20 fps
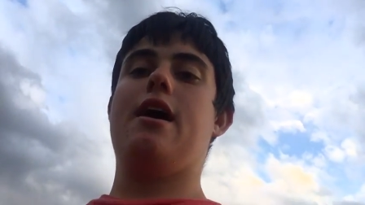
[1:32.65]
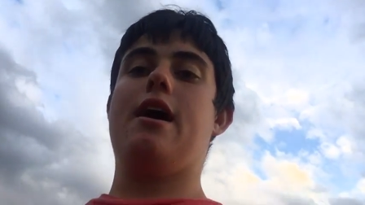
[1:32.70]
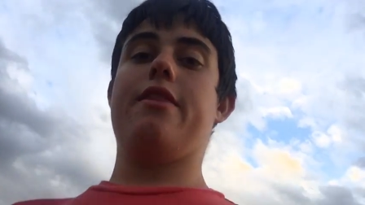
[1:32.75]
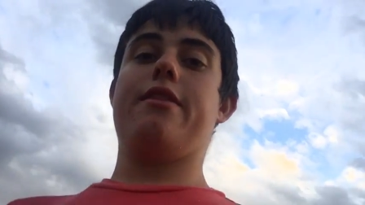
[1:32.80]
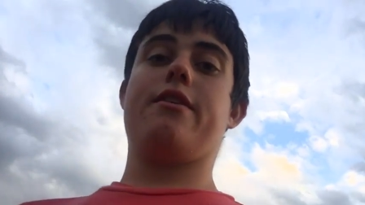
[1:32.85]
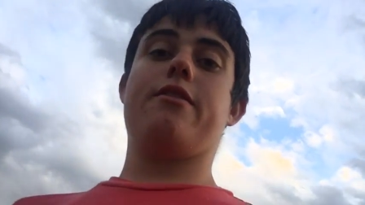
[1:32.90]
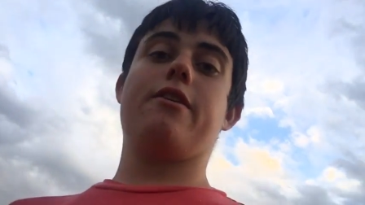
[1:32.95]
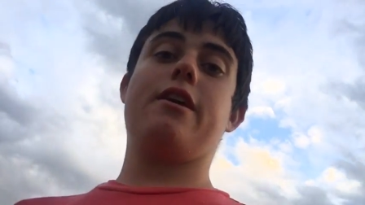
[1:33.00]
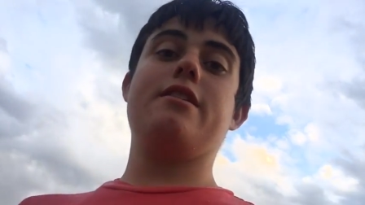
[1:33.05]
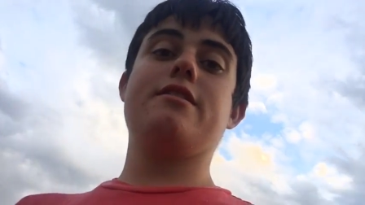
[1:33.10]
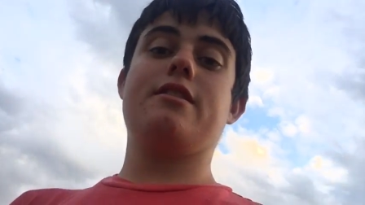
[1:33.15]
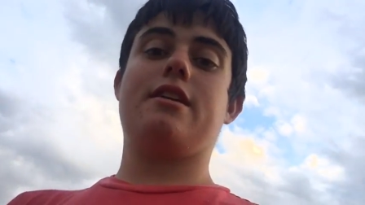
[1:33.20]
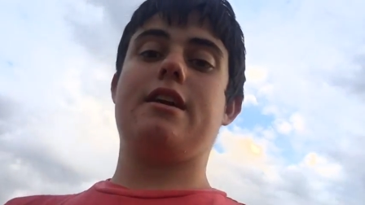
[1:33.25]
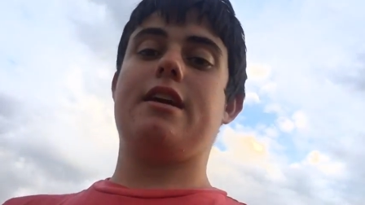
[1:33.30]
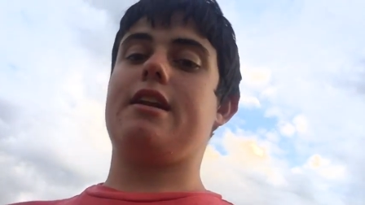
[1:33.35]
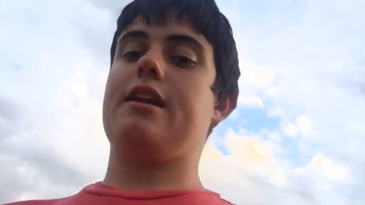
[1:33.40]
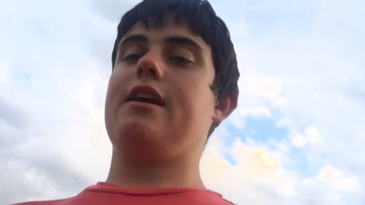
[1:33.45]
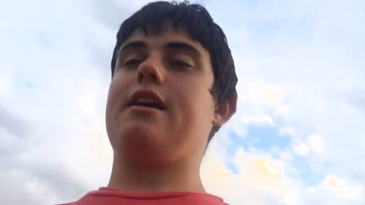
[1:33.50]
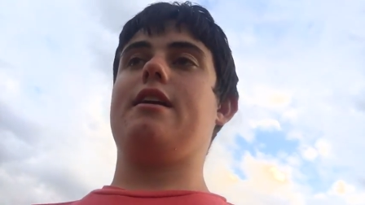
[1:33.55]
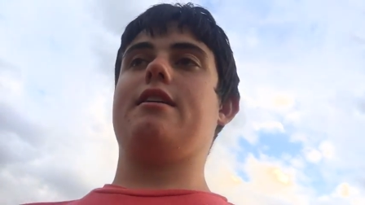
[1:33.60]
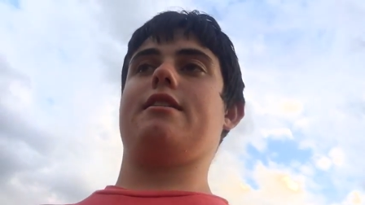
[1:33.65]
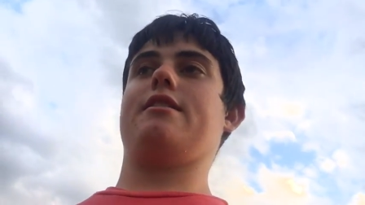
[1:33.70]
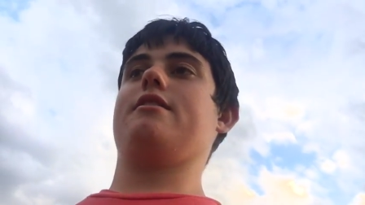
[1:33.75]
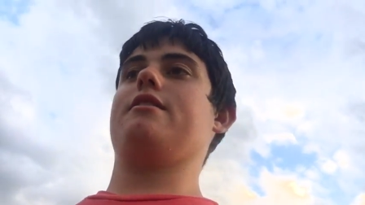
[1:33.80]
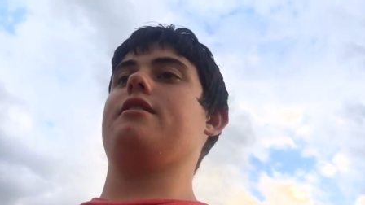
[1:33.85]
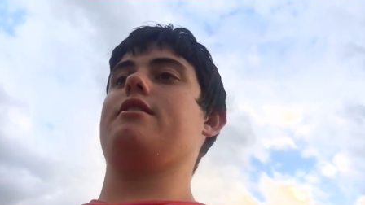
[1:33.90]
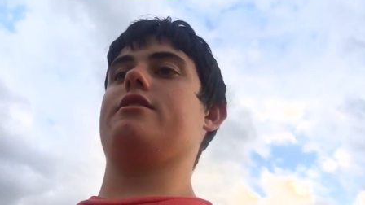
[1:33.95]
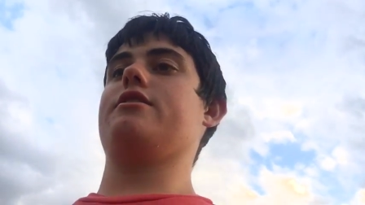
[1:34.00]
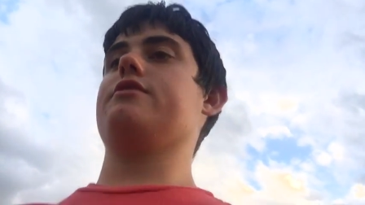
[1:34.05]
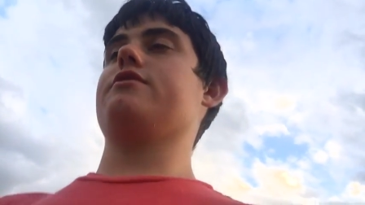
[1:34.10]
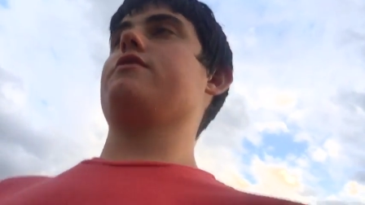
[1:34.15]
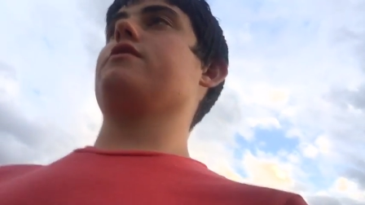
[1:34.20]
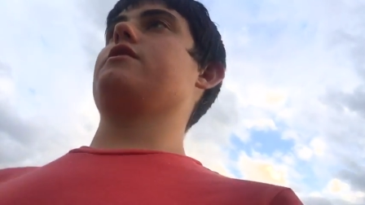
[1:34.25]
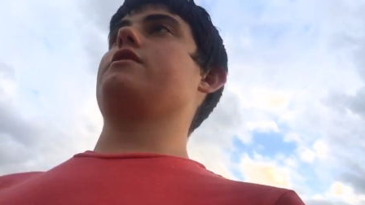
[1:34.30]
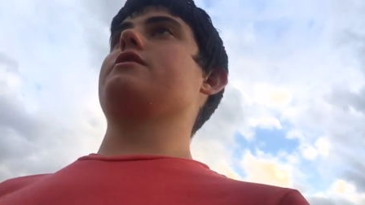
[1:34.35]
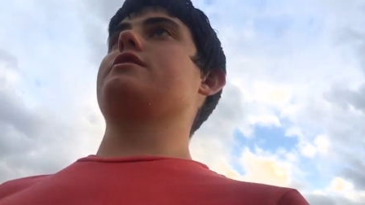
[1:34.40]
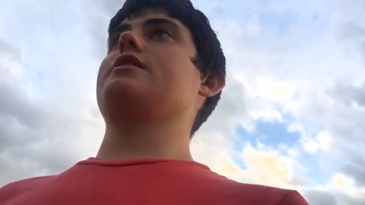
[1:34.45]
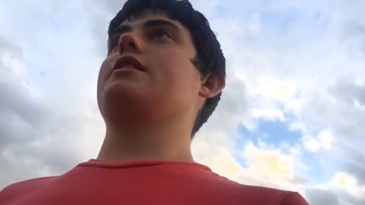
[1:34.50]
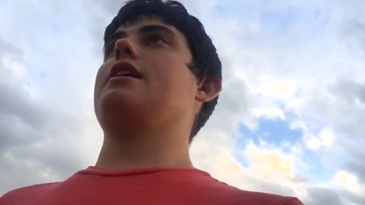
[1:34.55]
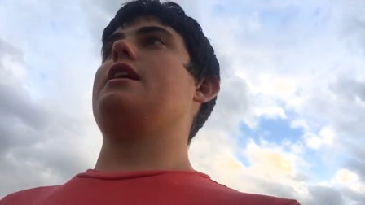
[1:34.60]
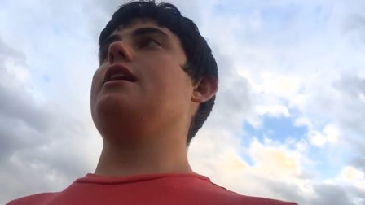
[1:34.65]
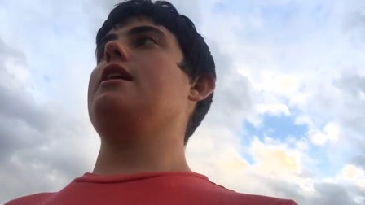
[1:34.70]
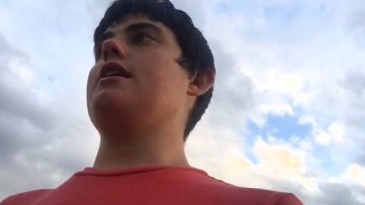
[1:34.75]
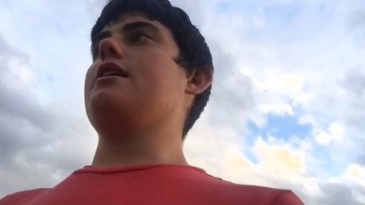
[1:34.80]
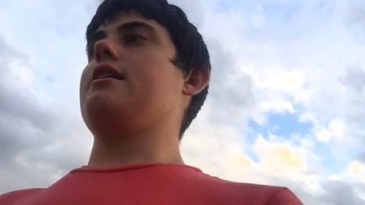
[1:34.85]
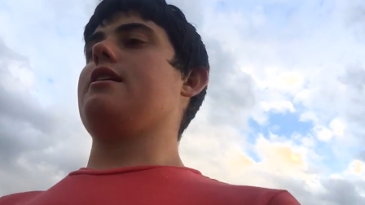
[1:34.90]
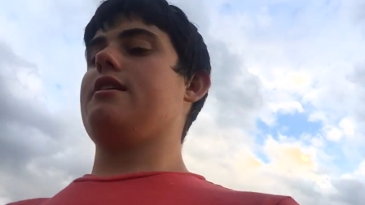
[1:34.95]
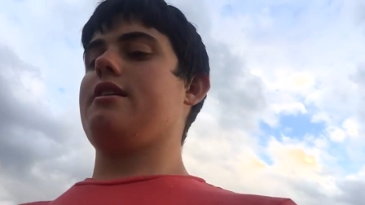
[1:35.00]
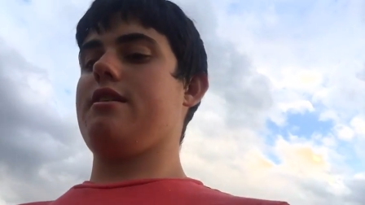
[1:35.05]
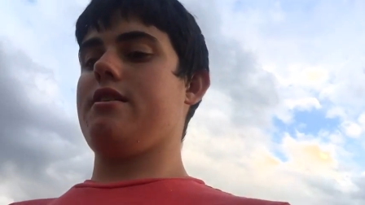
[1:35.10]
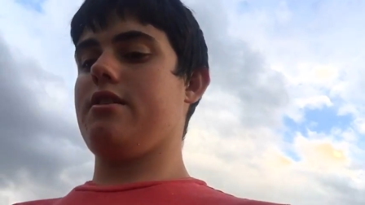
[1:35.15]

And then it rains on it again and it just ruins the hay.